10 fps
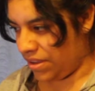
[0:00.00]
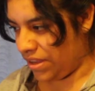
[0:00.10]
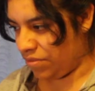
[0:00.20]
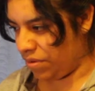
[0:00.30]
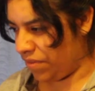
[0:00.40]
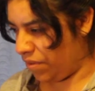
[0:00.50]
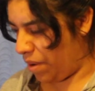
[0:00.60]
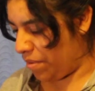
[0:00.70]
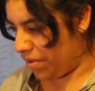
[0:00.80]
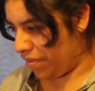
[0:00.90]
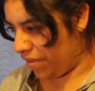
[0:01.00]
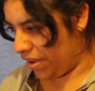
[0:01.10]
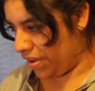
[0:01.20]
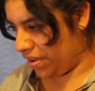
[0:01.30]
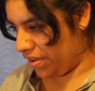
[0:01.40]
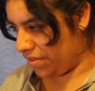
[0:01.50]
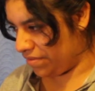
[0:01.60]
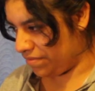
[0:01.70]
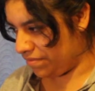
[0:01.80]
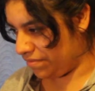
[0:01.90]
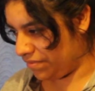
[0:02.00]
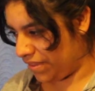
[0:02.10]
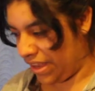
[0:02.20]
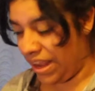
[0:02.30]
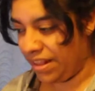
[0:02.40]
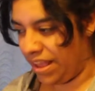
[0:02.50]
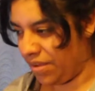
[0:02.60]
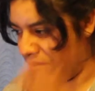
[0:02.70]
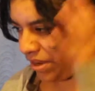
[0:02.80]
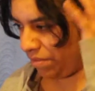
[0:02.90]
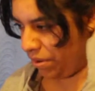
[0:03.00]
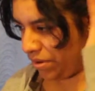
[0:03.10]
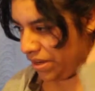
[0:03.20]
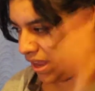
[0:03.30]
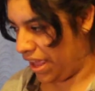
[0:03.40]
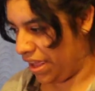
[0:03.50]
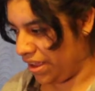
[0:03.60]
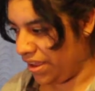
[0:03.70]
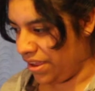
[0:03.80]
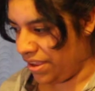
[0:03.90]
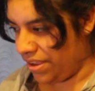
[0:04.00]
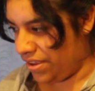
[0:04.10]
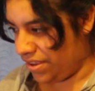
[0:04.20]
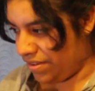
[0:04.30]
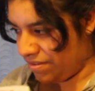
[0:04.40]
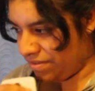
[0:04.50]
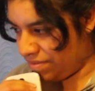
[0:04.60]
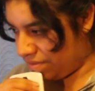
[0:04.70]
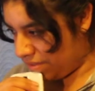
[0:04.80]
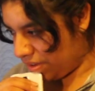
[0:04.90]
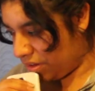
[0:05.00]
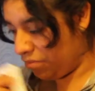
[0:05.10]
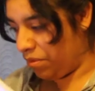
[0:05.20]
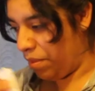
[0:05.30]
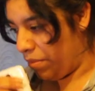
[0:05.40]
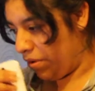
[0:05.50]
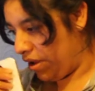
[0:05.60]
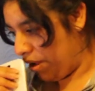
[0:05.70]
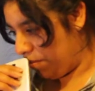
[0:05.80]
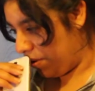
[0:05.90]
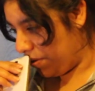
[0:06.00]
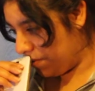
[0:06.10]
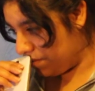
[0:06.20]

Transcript: He's one of the rappers, I think. And he had that really balded hair. I don't remember your name, but...